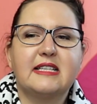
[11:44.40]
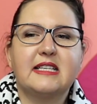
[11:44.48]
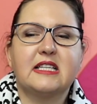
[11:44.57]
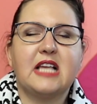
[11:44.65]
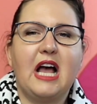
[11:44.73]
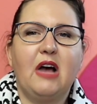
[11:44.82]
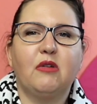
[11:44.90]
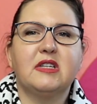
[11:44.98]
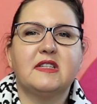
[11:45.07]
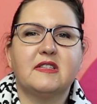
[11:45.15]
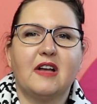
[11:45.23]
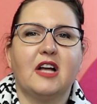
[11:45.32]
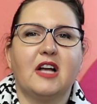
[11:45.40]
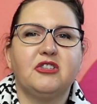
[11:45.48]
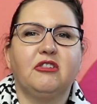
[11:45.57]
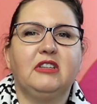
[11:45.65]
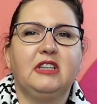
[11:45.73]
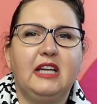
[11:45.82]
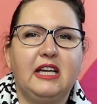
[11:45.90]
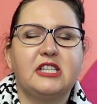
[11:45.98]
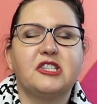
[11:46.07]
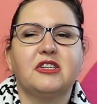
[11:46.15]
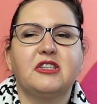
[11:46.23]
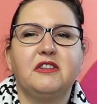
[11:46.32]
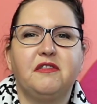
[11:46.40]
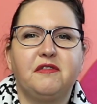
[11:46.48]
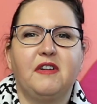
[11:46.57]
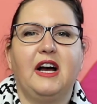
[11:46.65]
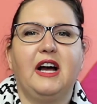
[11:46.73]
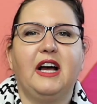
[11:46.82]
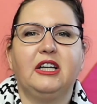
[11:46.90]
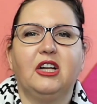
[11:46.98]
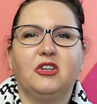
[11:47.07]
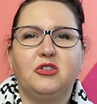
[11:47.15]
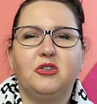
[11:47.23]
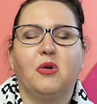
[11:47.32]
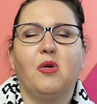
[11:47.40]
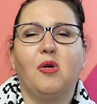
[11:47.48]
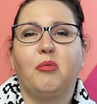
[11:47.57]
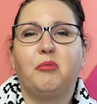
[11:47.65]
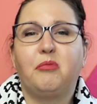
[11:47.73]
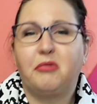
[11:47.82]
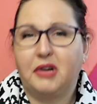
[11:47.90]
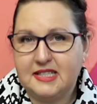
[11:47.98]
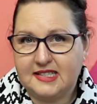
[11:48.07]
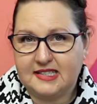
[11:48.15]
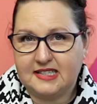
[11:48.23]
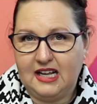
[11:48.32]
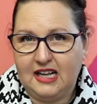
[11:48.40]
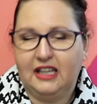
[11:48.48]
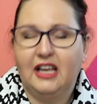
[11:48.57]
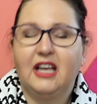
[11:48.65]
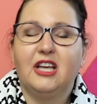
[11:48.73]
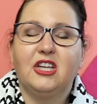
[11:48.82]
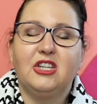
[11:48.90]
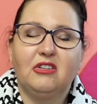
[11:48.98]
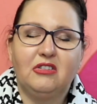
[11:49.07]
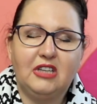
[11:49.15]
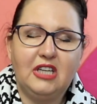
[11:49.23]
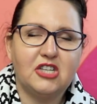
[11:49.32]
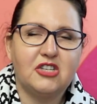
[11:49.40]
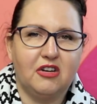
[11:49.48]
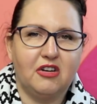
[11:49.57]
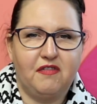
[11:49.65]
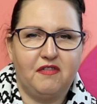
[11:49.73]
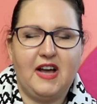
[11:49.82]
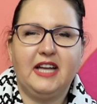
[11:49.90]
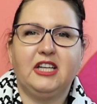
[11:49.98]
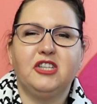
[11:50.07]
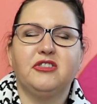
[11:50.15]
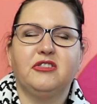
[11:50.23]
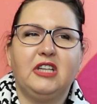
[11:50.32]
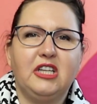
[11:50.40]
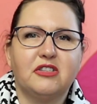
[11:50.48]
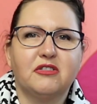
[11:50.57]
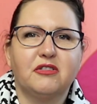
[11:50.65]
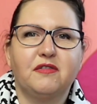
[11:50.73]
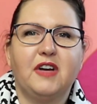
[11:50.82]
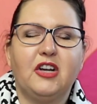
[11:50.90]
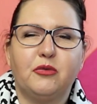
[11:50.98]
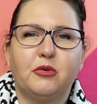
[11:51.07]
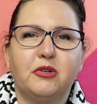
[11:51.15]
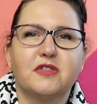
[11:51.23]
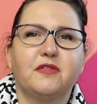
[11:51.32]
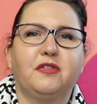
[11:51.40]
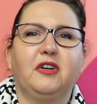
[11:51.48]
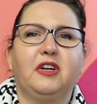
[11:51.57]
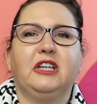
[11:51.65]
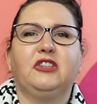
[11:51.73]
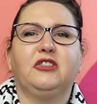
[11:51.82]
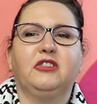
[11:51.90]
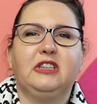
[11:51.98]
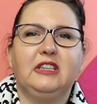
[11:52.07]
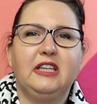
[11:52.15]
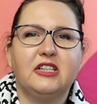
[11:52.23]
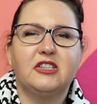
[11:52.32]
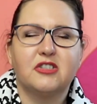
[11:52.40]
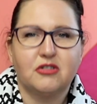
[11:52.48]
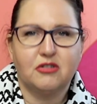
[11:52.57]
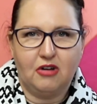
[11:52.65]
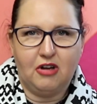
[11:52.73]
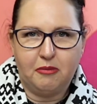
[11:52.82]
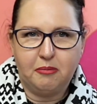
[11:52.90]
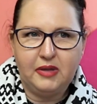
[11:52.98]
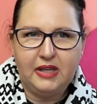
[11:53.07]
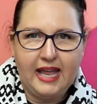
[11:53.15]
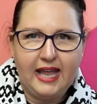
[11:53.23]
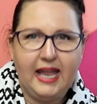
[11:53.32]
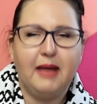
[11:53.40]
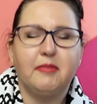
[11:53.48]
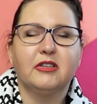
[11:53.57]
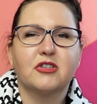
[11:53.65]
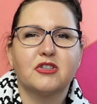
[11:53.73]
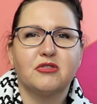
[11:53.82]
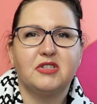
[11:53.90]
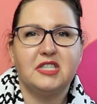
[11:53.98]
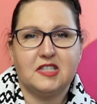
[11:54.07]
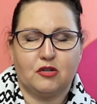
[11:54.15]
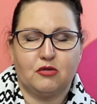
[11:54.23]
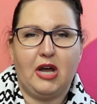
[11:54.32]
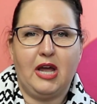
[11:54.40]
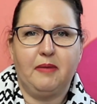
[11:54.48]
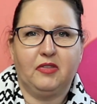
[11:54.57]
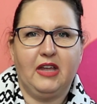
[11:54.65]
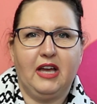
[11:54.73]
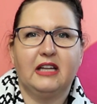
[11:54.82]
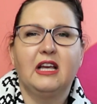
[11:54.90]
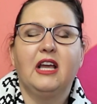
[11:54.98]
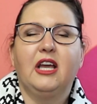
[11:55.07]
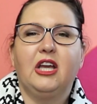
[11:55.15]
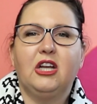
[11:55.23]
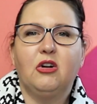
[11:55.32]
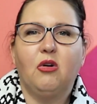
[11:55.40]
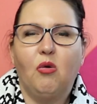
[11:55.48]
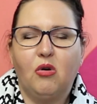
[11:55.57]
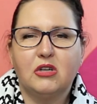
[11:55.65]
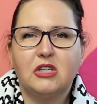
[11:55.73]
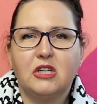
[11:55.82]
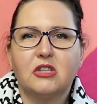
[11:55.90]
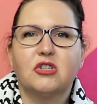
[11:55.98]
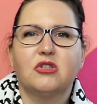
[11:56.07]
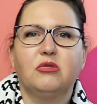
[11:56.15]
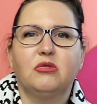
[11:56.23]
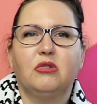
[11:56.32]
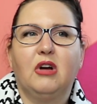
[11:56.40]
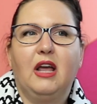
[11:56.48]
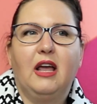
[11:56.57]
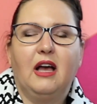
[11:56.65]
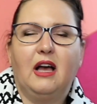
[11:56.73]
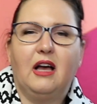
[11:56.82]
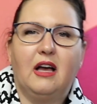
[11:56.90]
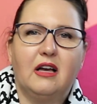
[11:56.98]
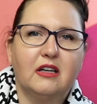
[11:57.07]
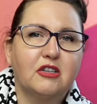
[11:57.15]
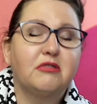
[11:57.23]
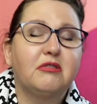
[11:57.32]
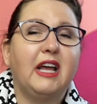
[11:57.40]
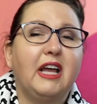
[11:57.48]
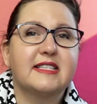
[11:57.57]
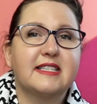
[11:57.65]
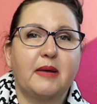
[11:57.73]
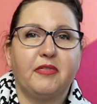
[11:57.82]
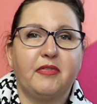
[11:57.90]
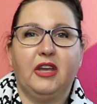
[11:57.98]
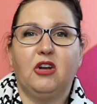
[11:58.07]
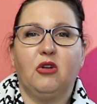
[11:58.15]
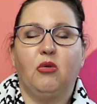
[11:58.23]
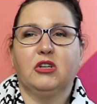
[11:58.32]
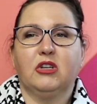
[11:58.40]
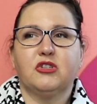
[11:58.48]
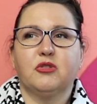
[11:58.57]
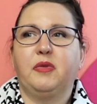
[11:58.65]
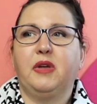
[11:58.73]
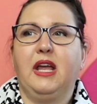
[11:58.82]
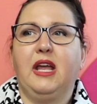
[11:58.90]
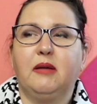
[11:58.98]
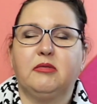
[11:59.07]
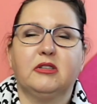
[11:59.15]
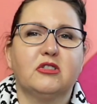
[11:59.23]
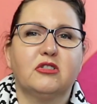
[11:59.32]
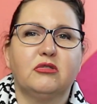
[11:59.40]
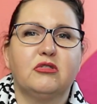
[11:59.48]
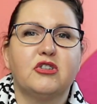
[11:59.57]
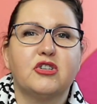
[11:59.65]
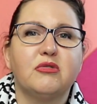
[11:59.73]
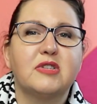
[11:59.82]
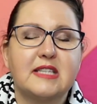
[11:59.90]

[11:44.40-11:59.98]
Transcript: is how it starts. You need to define your brand style. You need to define it. You need to find words for it. You need to be able to describe that in order to create something, in order to be able to choose